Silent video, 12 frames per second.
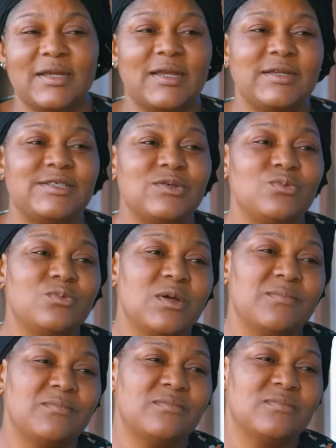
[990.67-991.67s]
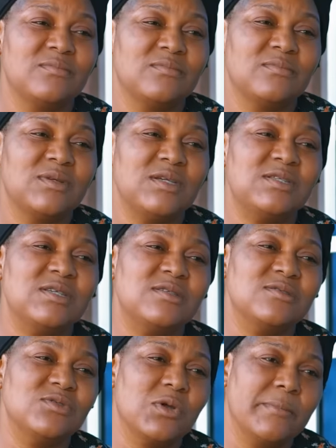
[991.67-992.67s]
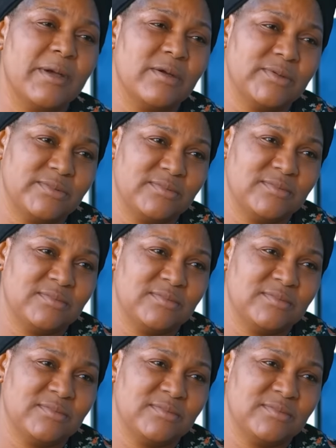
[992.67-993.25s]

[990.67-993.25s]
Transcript: Kachimwam, it is normal.